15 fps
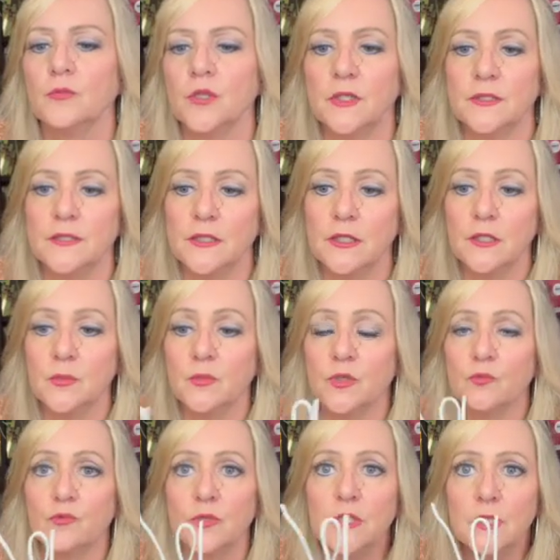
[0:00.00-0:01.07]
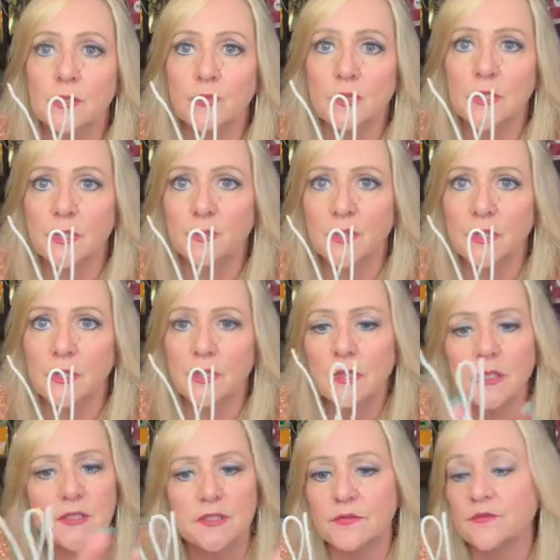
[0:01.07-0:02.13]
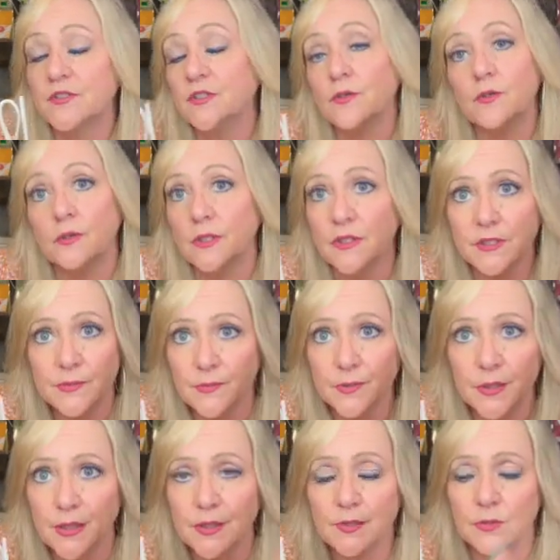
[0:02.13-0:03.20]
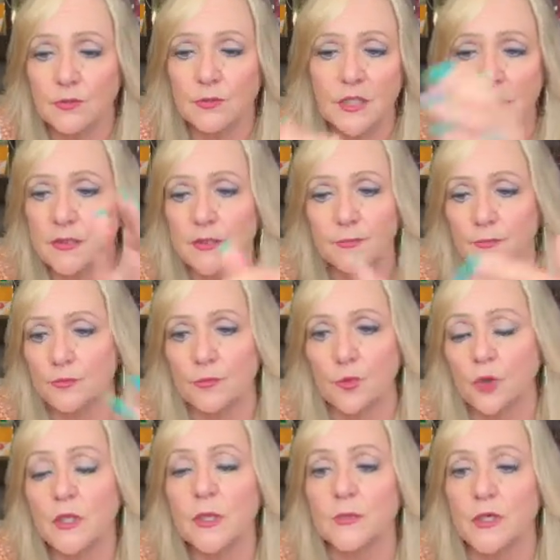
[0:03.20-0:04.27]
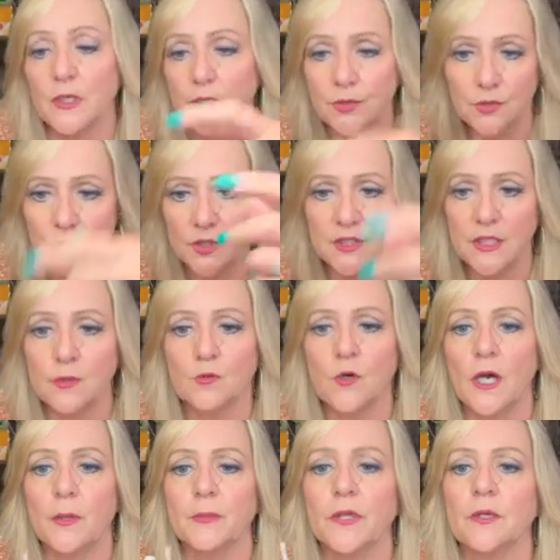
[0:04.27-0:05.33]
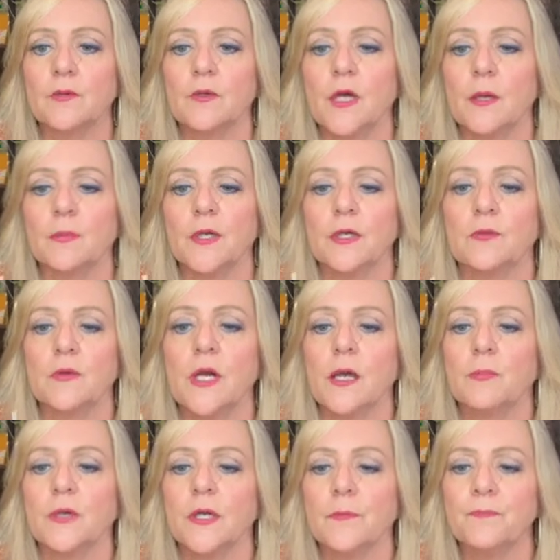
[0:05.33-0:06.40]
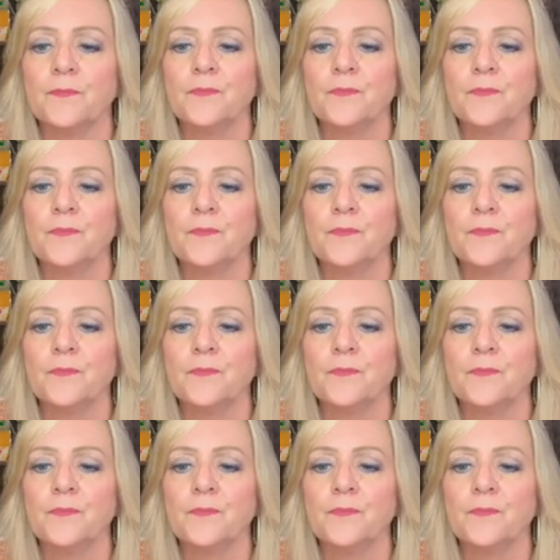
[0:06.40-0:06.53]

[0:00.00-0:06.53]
Is it going to be really, really big? Because if so, at this point, you don't need to worry about it. You just keep wrapping and wrapping and wrapping.